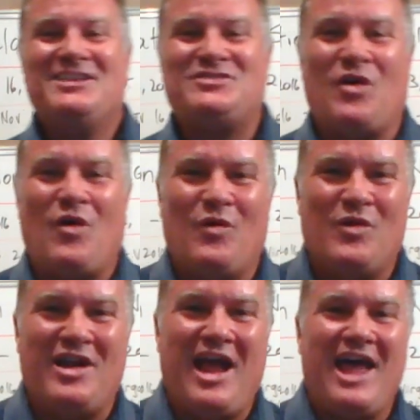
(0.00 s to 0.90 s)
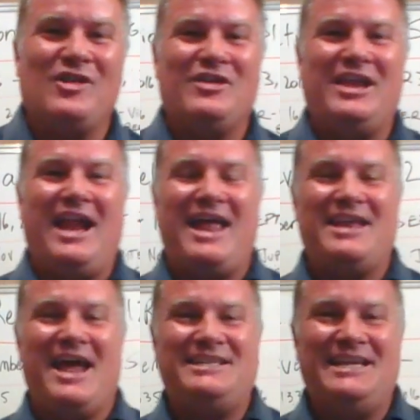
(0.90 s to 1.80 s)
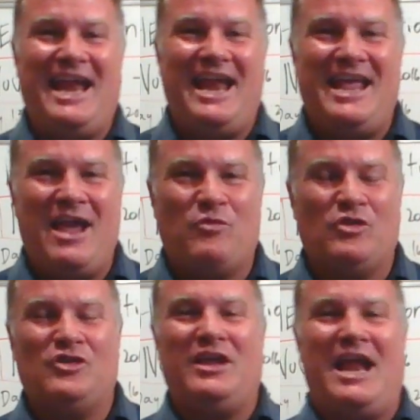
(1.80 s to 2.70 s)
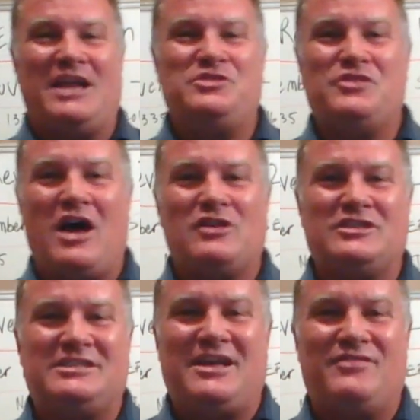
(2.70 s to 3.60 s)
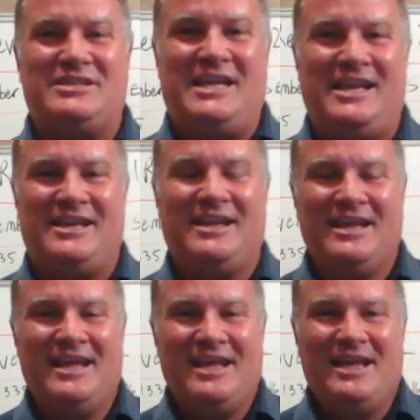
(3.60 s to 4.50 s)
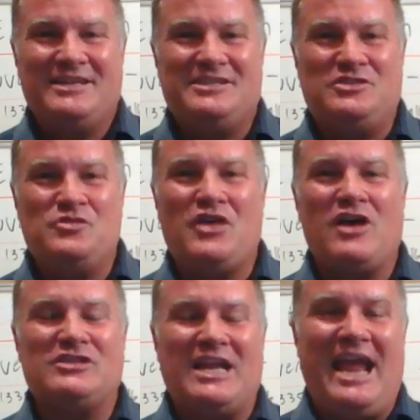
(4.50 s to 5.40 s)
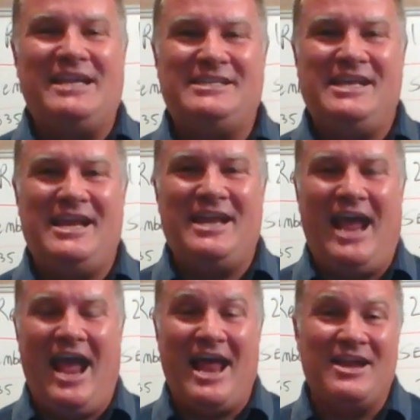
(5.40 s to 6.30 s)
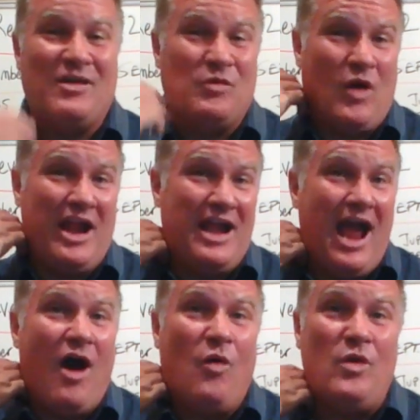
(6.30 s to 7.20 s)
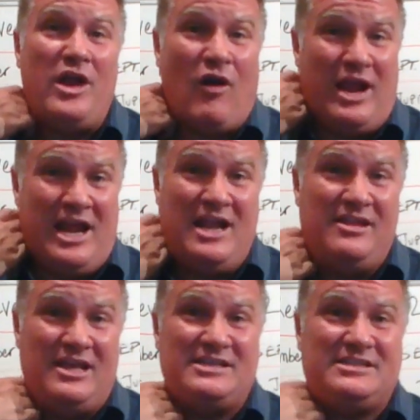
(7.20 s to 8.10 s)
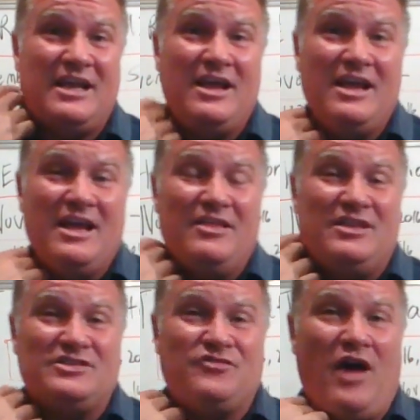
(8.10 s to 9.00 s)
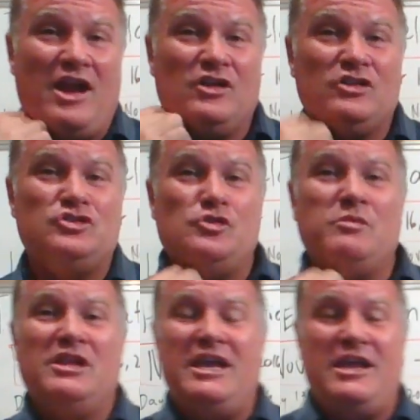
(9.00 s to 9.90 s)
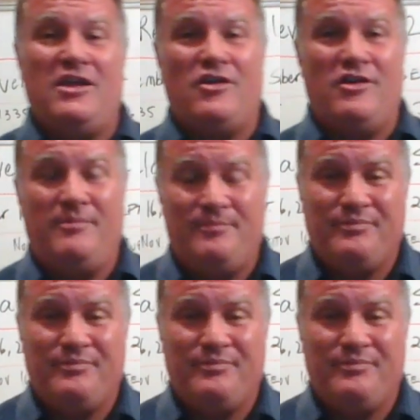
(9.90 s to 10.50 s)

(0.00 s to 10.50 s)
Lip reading: So we're not looking at 1988, we're looking at 2017 to 2018, and right now we are in this final Jubilee year,